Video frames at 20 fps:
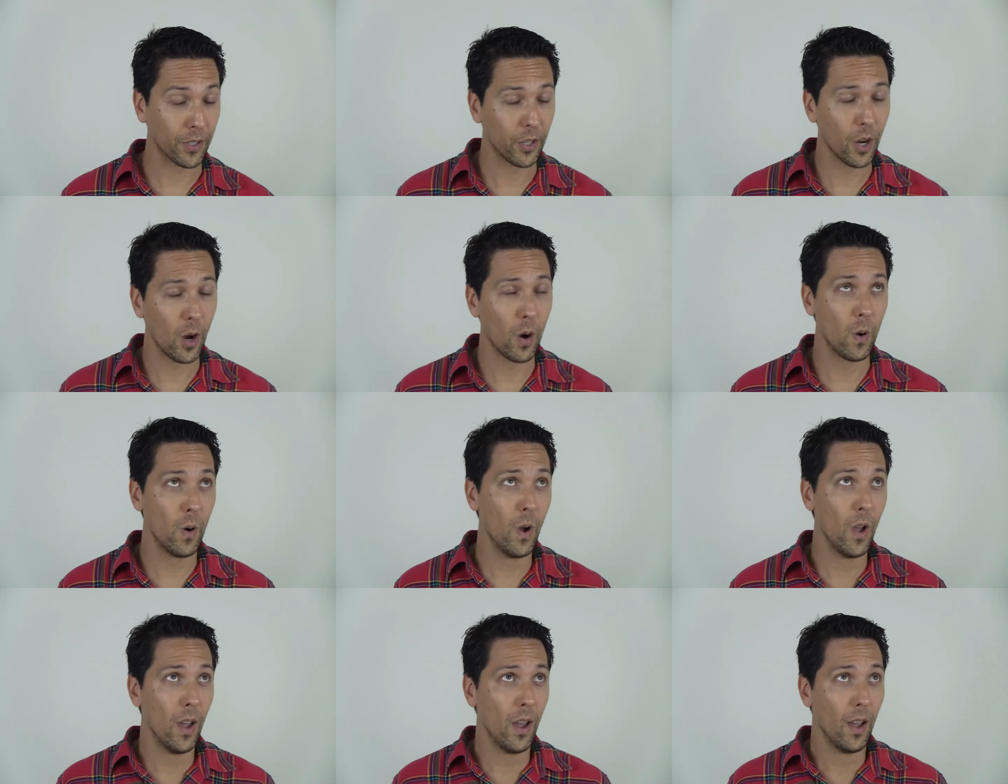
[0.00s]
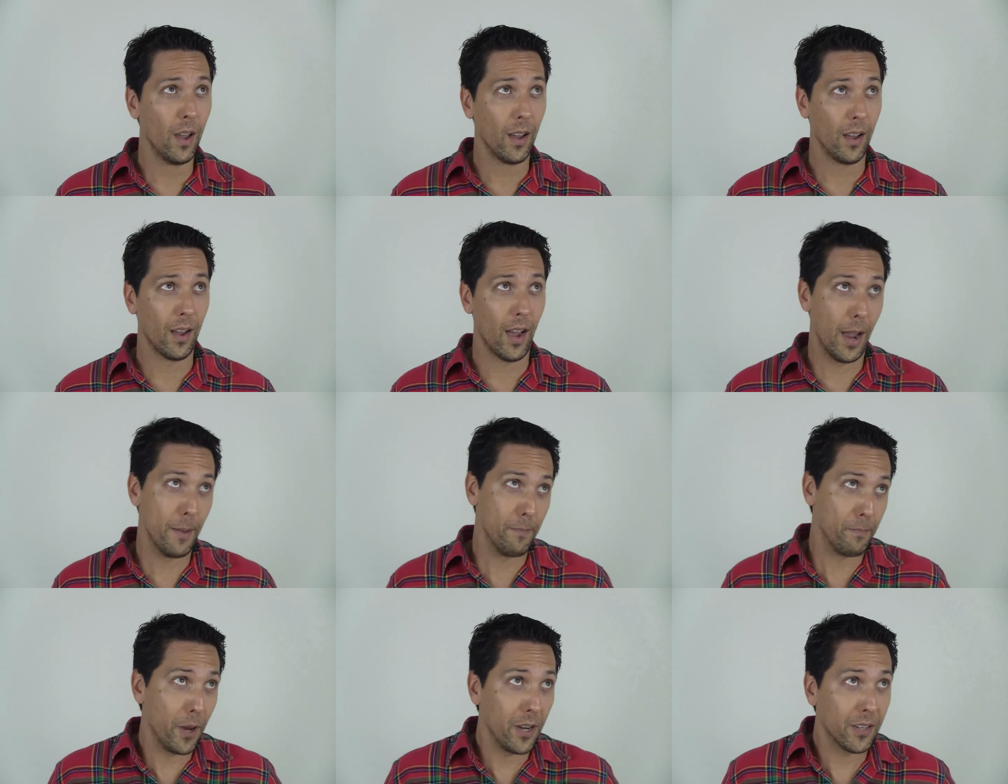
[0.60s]
So
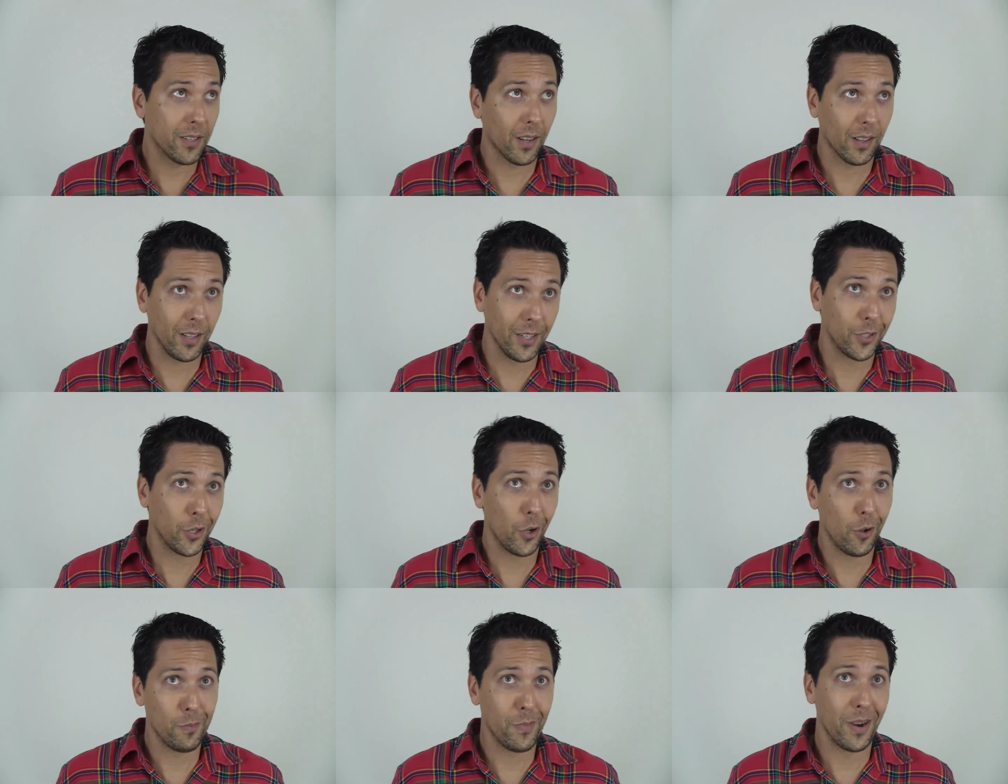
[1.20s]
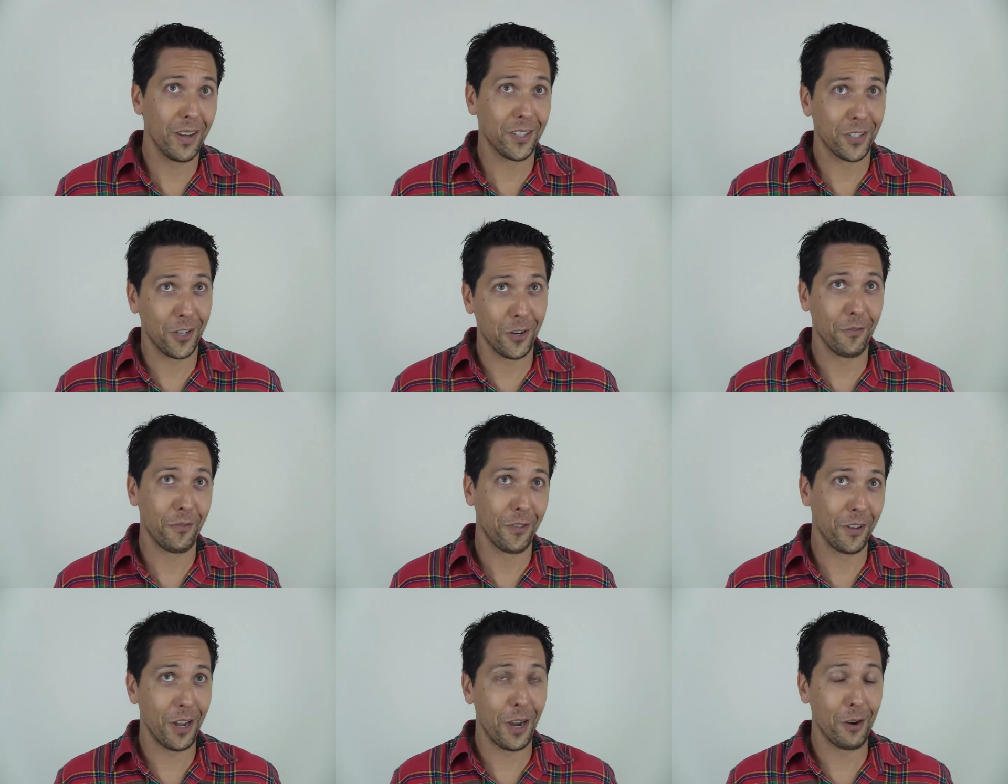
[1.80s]
I basically told
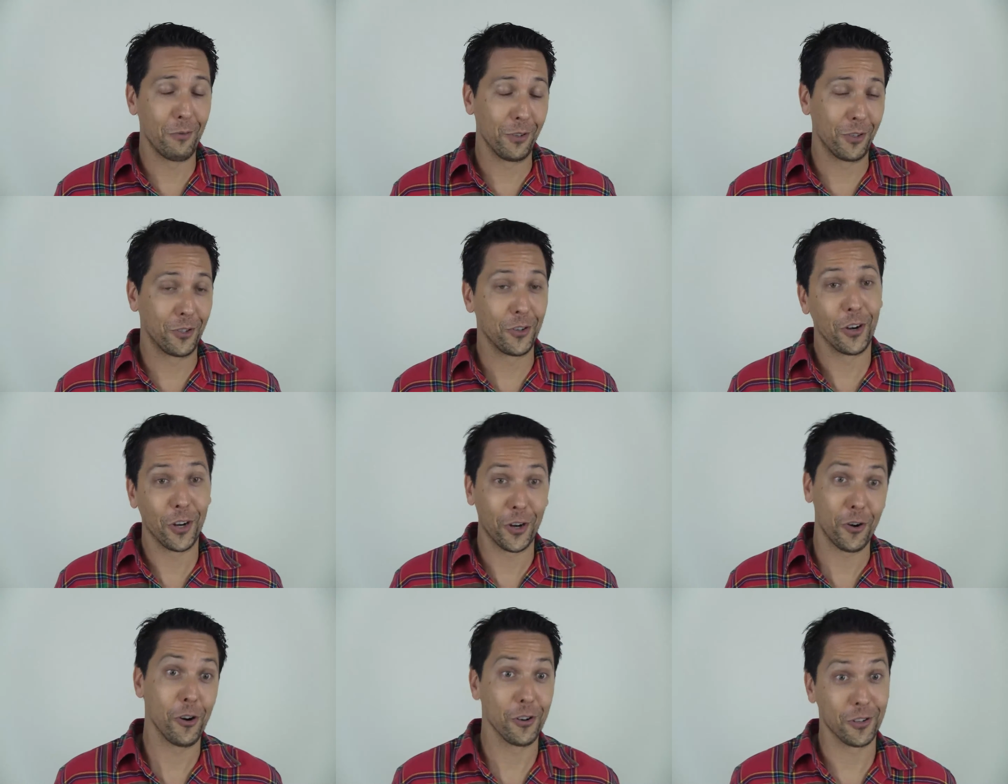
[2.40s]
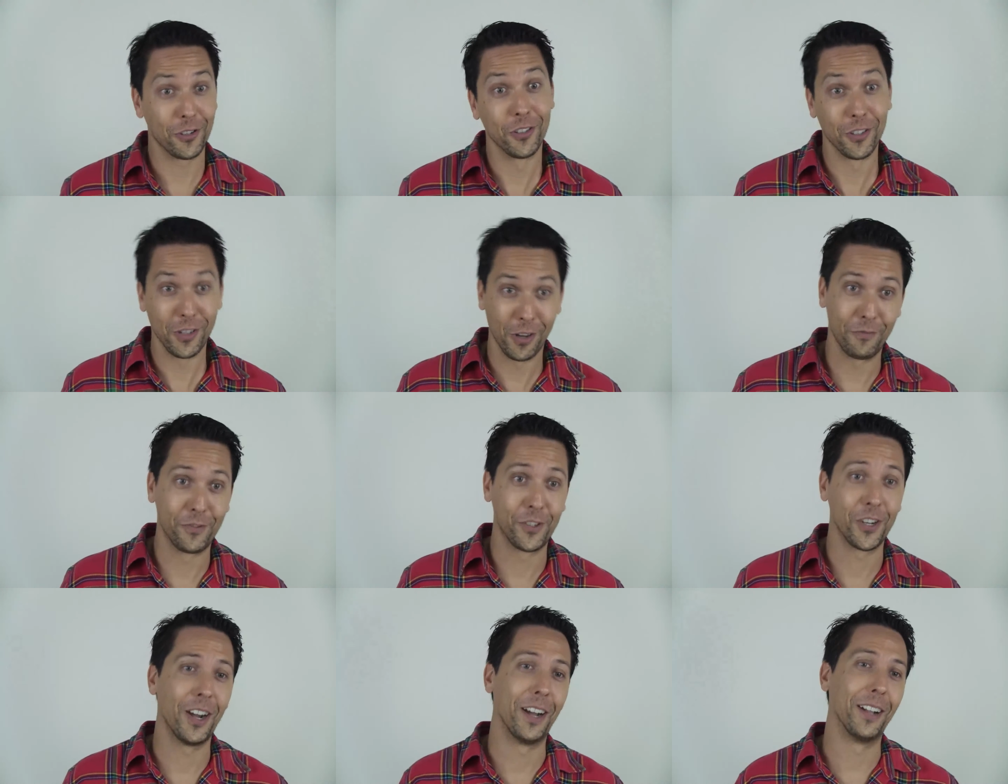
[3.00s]
myself that I was Johnny Carson's
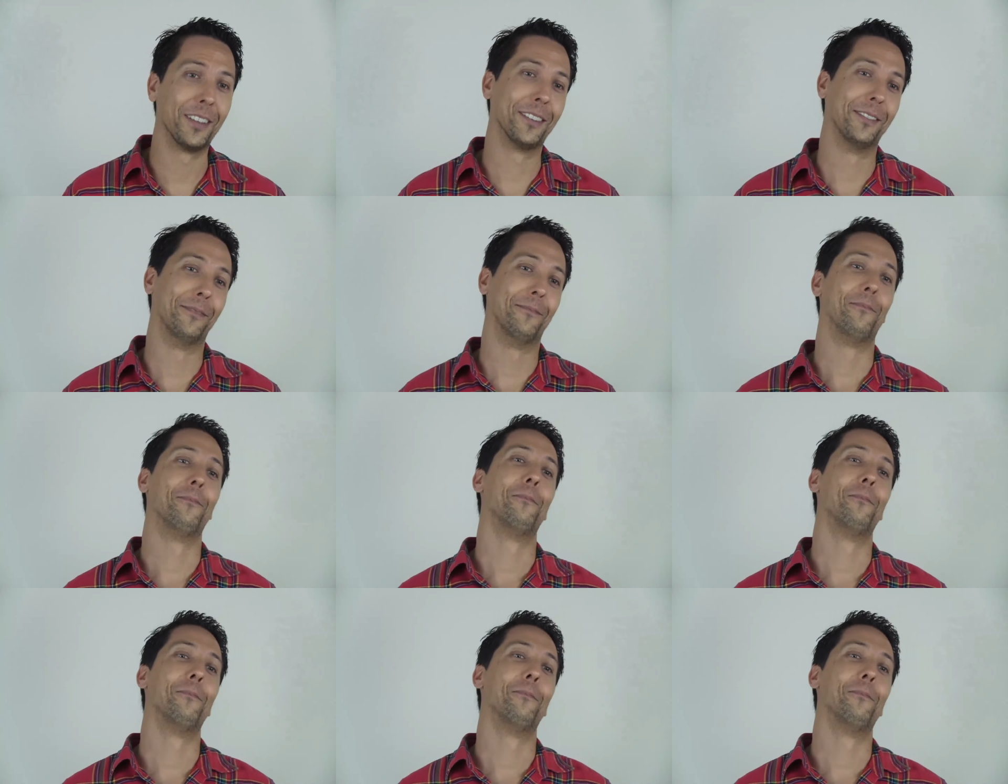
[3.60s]
love child.